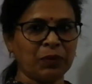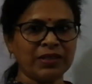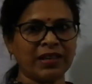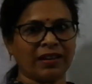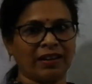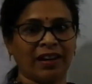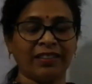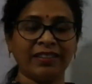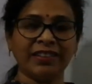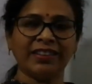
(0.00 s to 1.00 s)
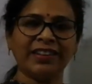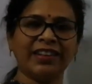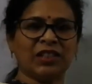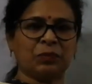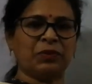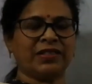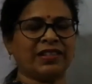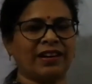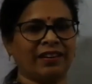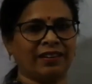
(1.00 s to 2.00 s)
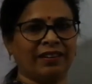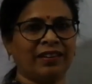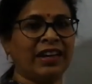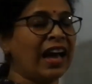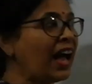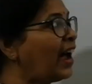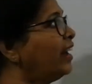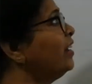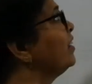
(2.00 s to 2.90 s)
plus ion, other than H plus ion, and